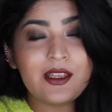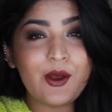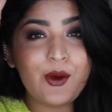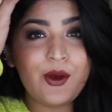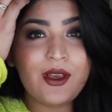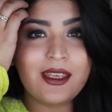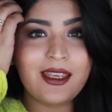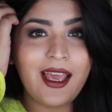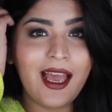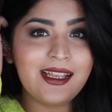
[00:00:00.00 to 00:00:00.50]

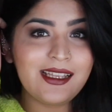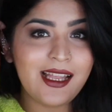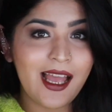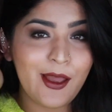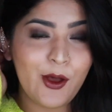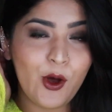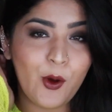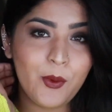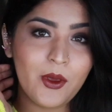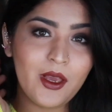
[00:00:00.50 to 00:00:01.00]
So yes,
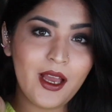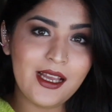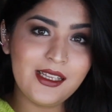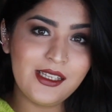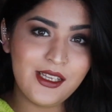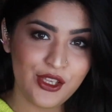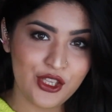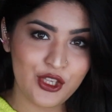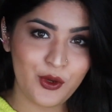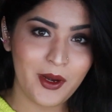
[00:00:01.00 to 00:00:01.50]
I hope you
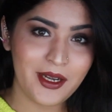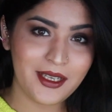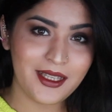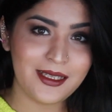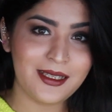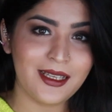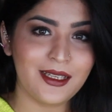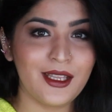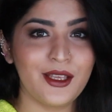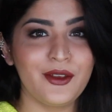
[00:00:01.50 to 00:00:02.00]
guys enjoyed
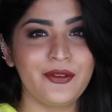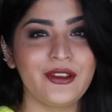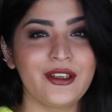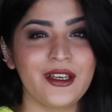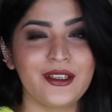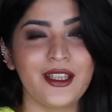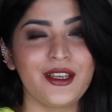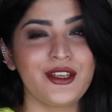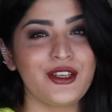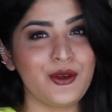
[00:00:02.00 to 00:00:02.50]
this, and if you
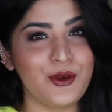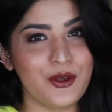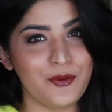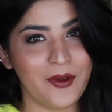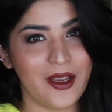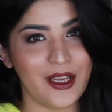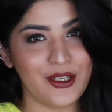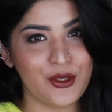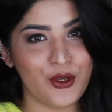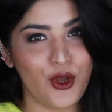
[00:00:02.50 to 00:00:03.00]
did, then don't
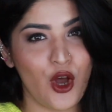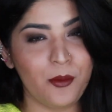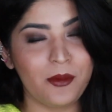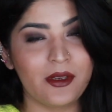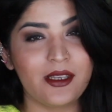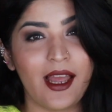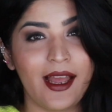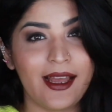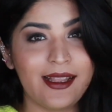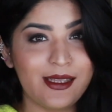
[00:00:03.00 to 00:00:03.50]
forget to
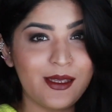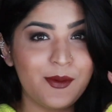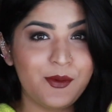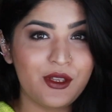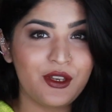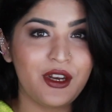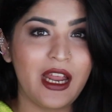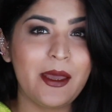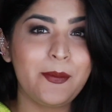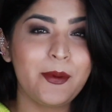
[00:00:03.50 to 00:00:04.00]
comment and
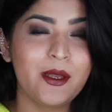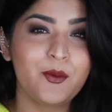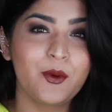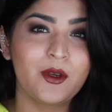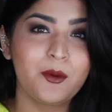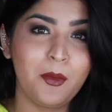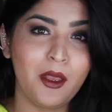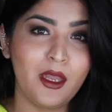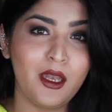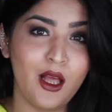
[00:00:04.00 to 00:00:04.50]
subscribe. It
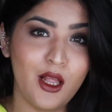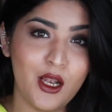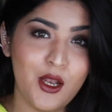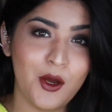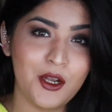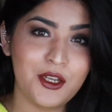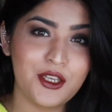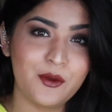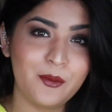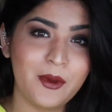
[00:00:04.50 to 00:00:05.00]
would mean a
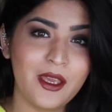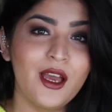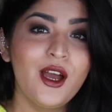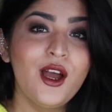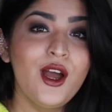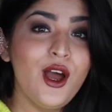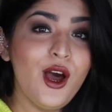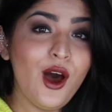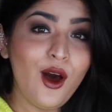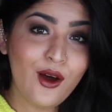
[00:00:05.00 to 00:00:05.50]
lot to me.
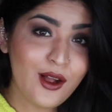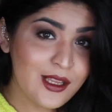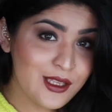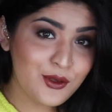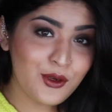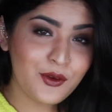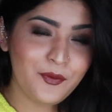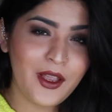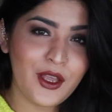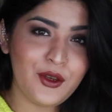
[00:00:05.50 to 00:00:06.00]

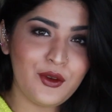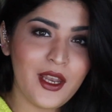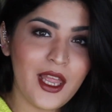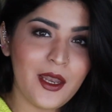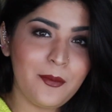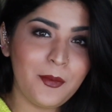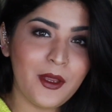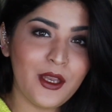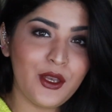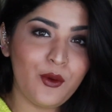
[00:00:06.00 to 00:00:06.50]
Also, don't forget to
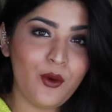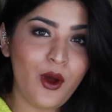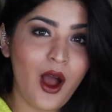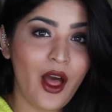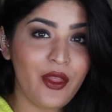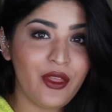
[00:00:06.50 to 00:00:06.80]
let me know